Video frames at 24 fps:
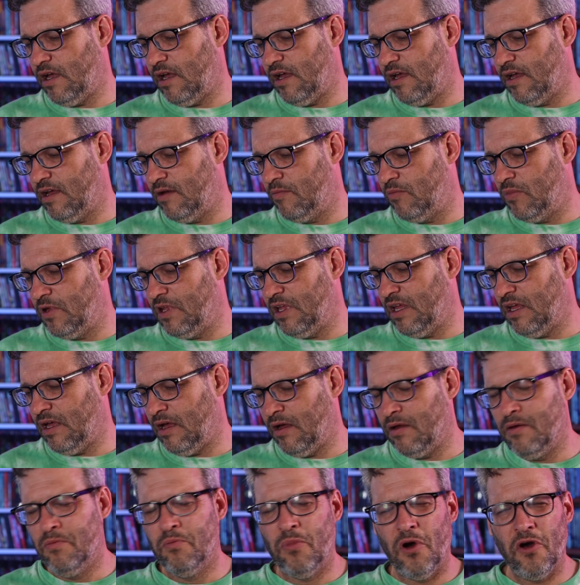
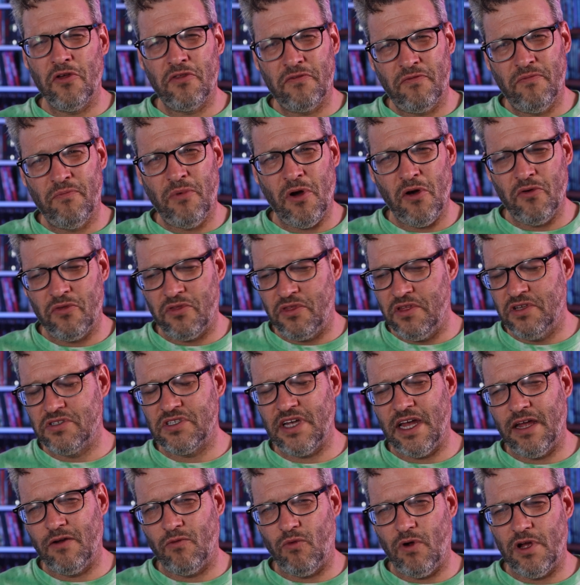in both this
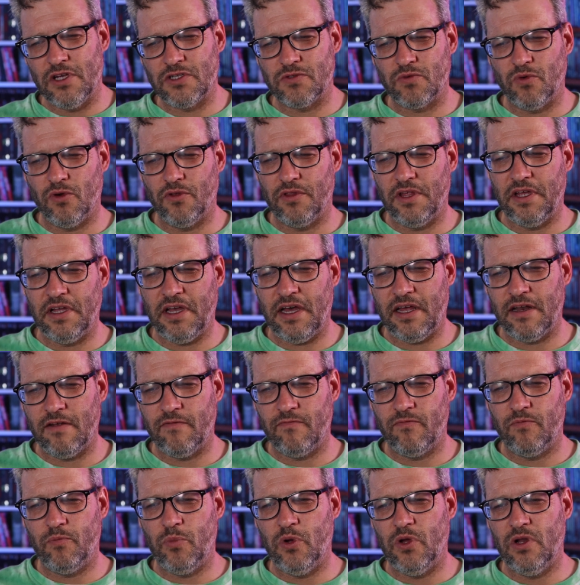and Westworld, they kind
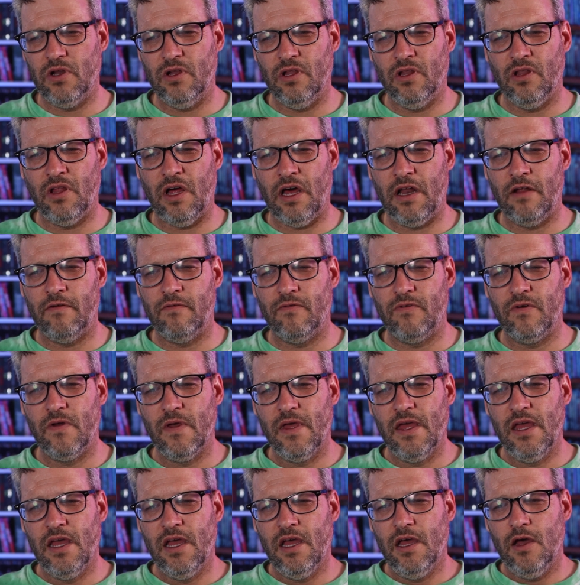of put a lot of
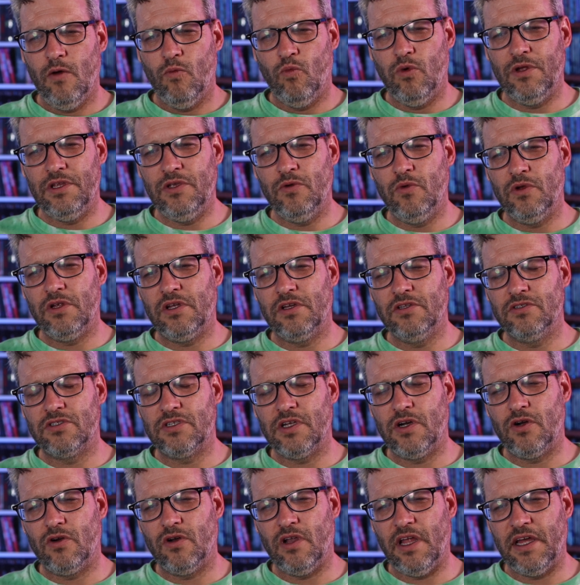what you would
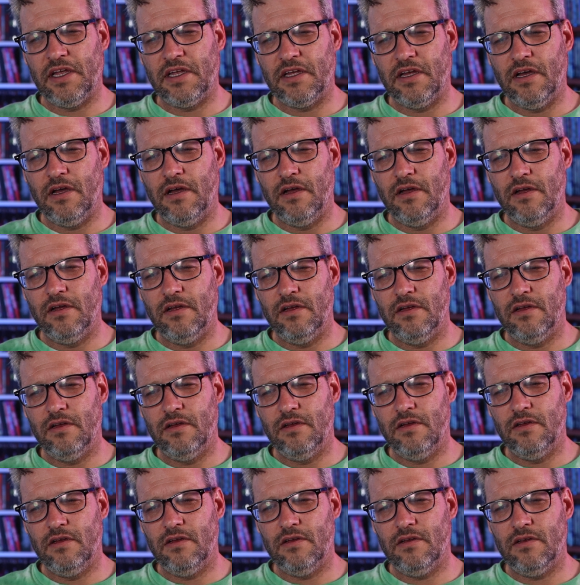consider like I
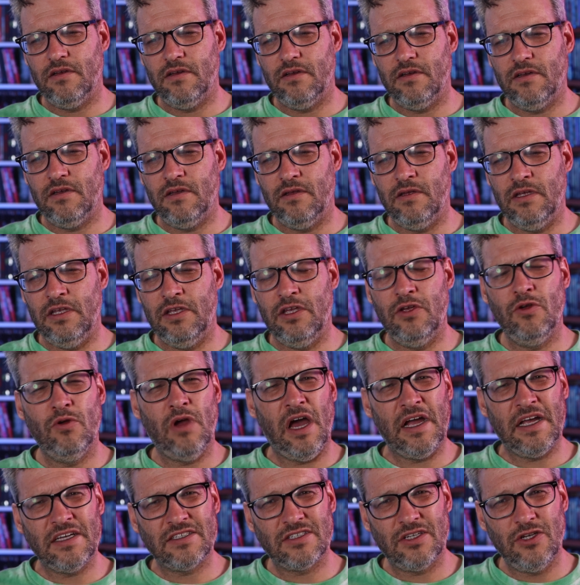
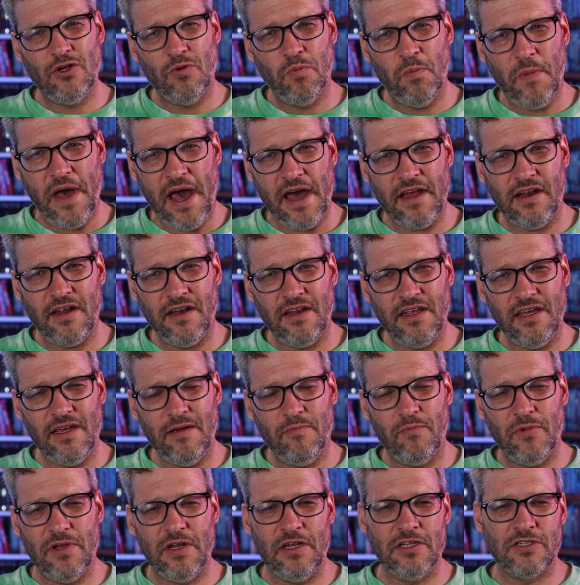guess humanity,
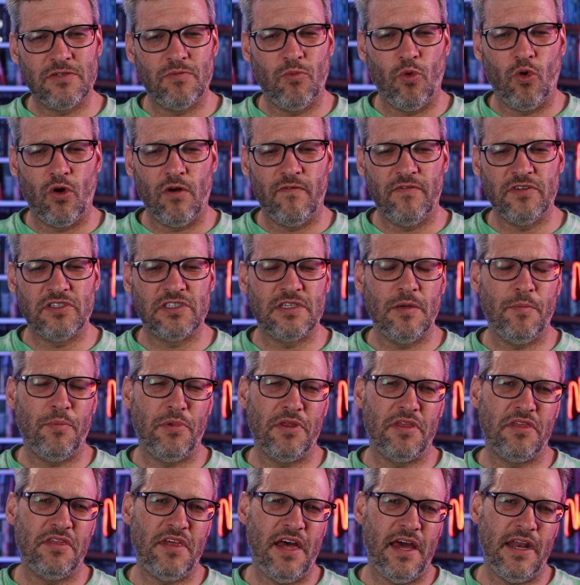but it's more of a
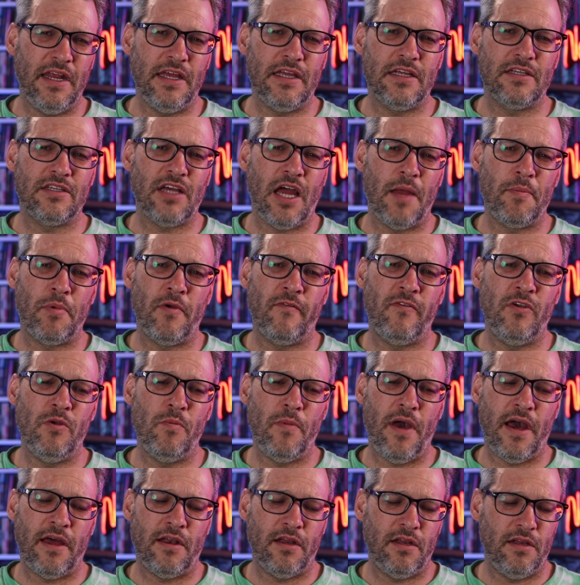sympathetic type of
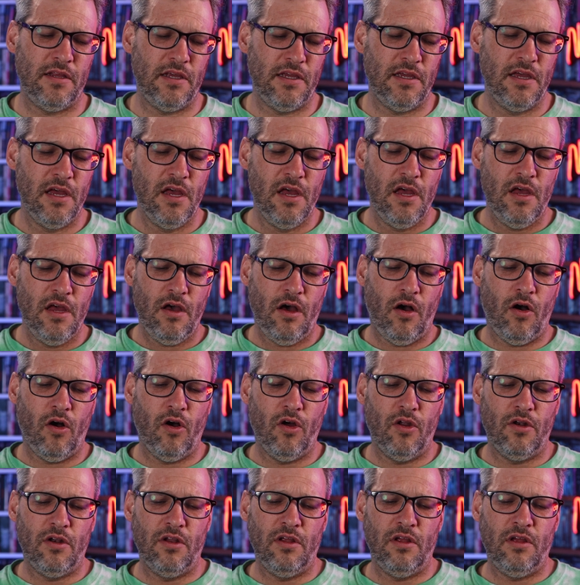humanity
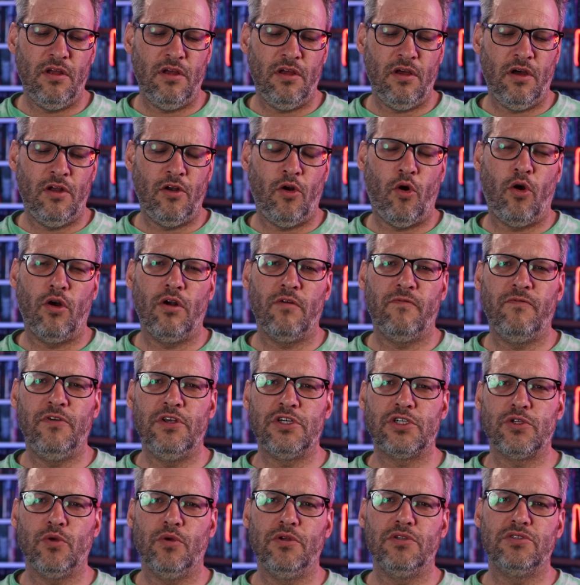on an
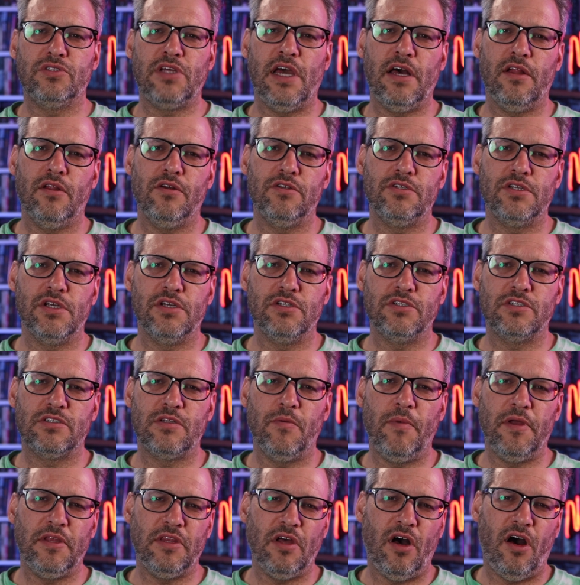artificial intelligence
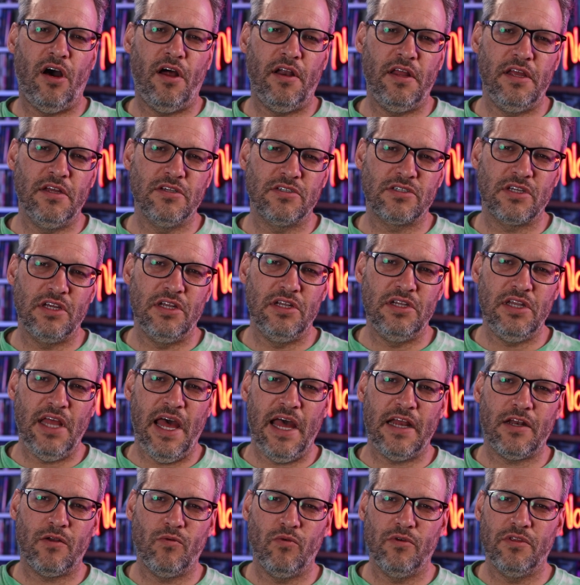to make the audience
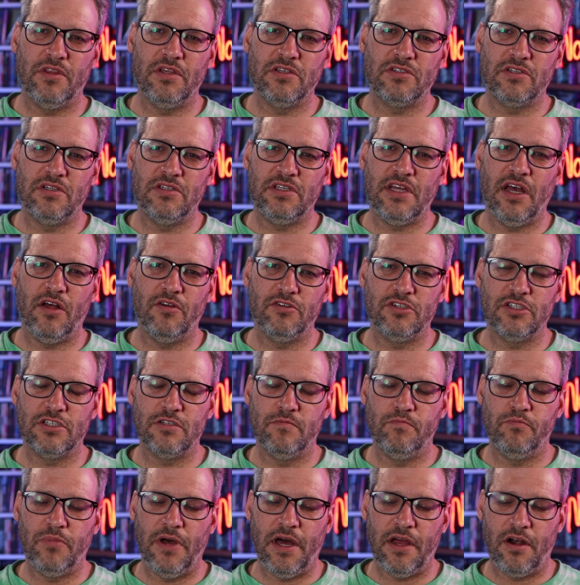connect with this intelligence
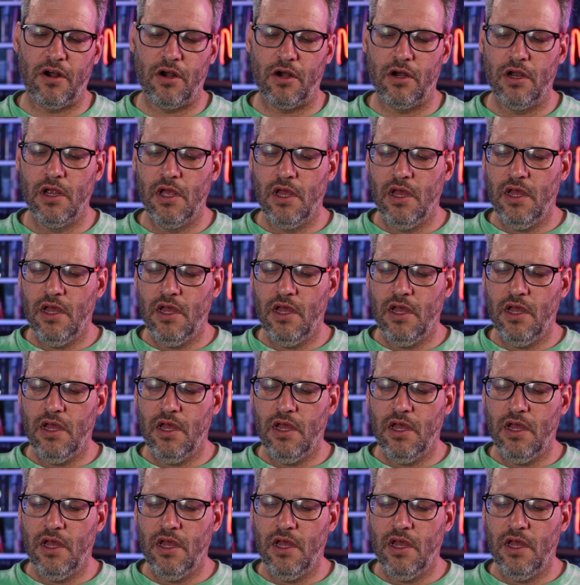better.